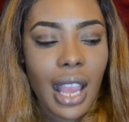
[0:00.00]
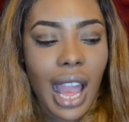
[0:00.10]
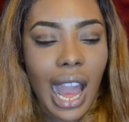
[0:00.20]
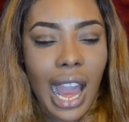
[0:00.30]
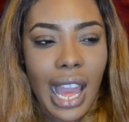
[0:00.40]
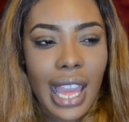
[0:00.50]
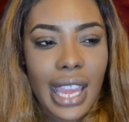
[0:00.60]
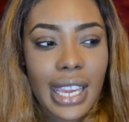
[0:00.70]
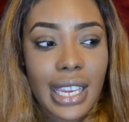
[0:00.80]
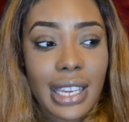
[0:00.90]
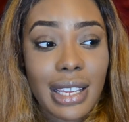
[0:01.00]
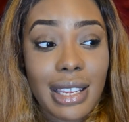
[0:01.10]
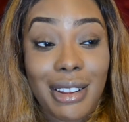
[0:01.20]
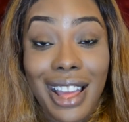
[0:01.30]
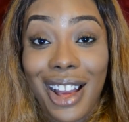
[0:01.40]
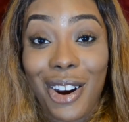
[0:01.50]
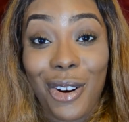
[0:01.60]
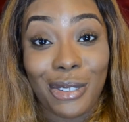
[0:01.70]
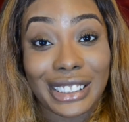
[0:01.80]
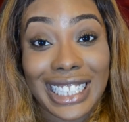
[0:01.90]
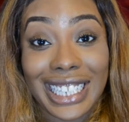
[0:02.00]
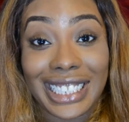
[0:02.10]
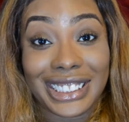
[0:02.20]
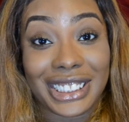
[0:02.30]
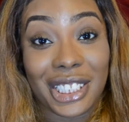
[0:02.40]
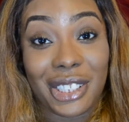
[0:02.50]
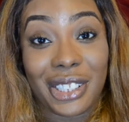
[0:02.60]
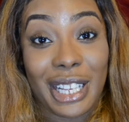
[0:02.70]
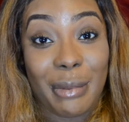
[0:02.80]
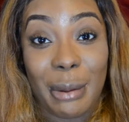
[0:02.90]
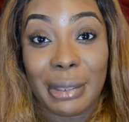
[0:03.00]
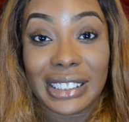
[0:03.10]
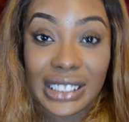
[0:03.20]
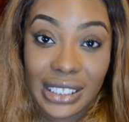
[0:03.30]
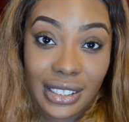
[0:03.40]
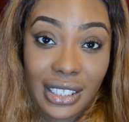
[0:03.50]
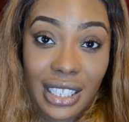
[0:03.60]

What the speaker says: I always had an insecurity about my teeth.